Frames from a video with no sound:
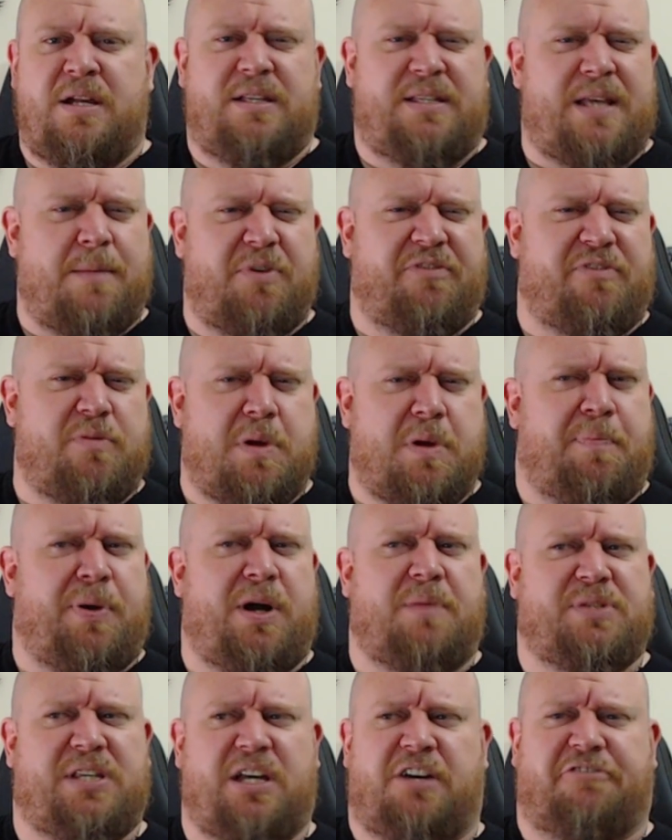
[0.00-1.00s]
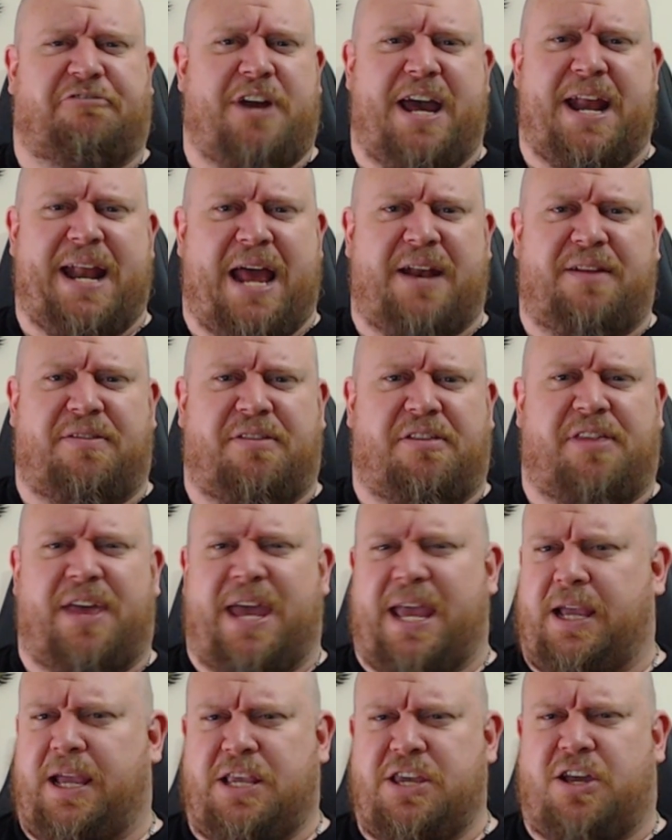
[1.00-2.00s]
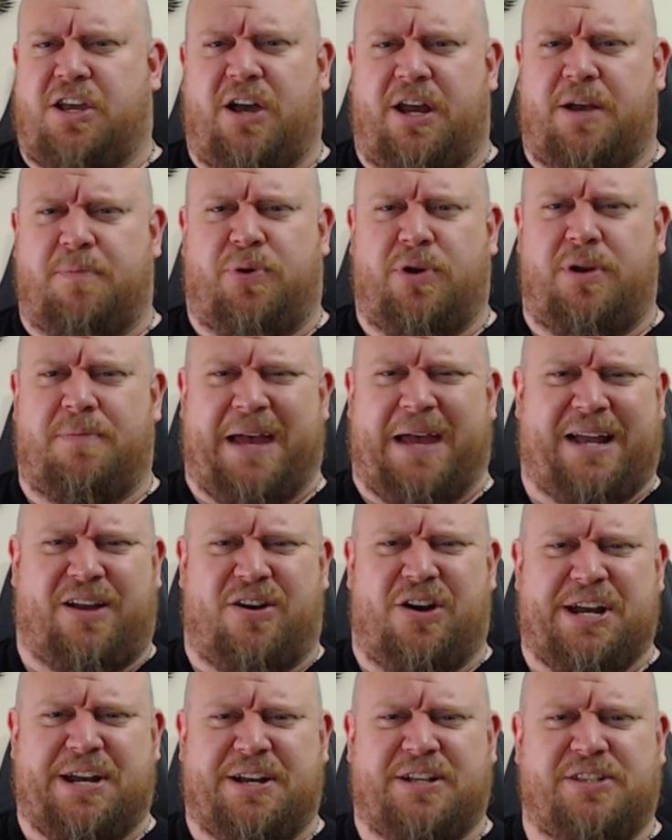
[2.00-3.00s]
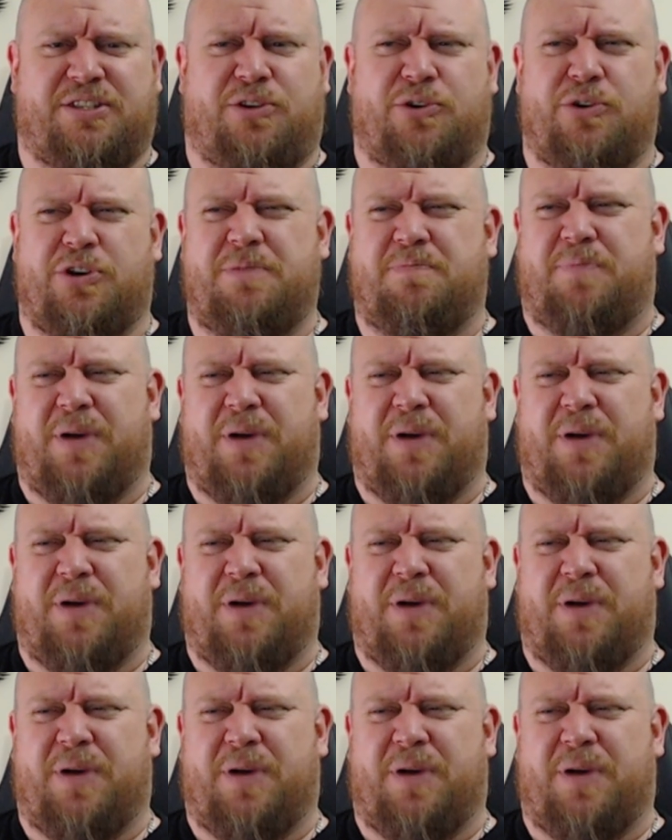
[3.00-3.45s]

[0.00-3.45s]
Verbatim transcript: Some of them, it pops off right out of the thing and you kind of put it back on and it's good.